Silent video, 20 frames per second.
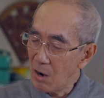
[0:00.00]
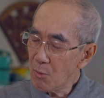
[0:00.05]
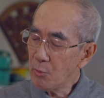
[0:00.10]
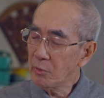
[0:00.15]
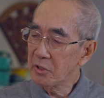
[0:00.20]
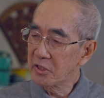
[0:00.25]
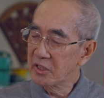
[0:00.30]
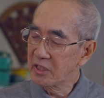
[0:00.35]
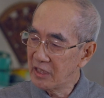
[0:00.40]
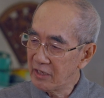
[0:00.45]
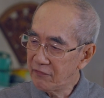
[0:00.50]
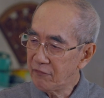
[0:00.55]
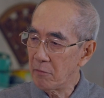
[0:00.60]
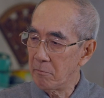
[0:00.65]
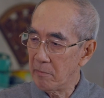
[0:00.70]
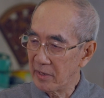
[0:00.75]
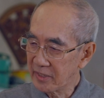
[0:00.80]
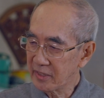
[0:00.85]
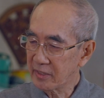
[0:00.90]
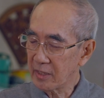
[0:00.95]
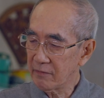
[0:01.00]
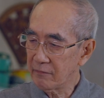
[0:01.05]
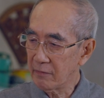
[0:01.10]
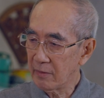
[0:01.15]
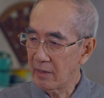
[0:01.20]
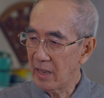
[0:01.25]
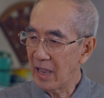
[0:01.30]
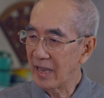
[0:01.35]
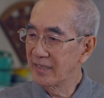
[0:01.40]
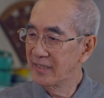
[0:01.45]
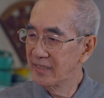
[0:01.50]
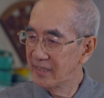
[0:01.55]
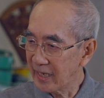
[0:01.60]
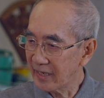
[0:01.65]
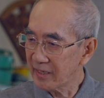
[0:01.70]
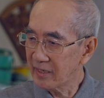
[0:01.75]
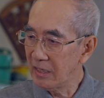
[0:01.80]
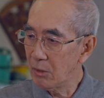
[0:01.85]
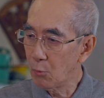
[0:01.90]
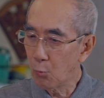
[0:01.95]
I want to see for myself
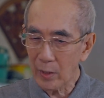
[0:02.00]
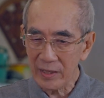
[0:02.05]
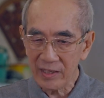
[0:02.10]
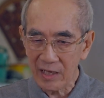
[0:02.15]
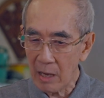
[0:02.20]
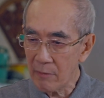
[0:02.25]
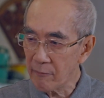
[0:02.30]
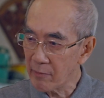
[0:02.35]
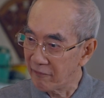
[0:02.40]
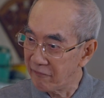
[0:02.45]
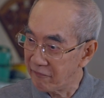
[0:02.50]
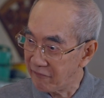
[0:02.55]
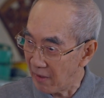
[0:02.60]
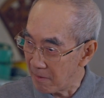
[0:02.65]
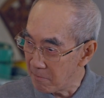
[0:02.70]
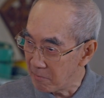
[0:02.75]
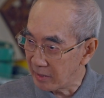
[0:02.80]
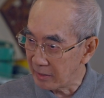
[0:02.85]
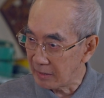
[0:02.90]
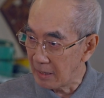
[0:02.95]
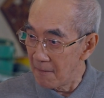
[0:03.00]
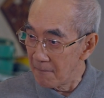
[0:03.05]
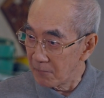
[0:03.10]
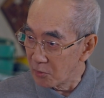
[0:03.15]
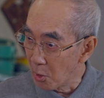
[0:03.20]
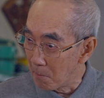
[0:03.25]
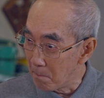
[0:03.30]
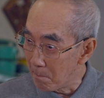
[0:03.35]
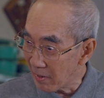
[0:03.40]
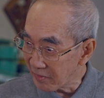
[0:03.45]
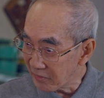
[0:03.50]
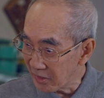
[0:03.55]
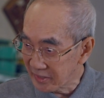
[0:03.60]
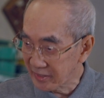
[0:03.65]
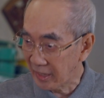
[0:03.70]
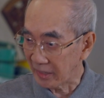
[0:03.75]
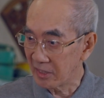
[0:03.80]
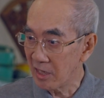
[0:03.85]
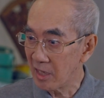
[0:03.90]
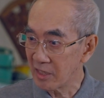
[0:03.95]
exactly what kind of family your mother is
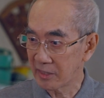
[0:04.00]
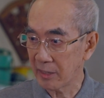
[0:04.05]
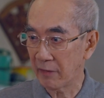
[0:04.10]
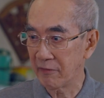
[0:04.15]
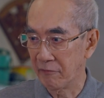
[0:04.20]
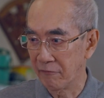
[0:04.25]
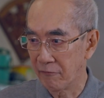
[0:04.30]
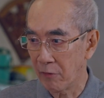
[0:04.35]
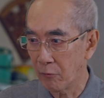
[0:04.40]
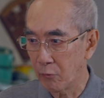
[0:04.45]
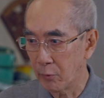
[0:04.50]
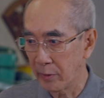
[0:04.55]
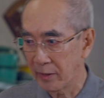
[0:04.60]
getting herself involved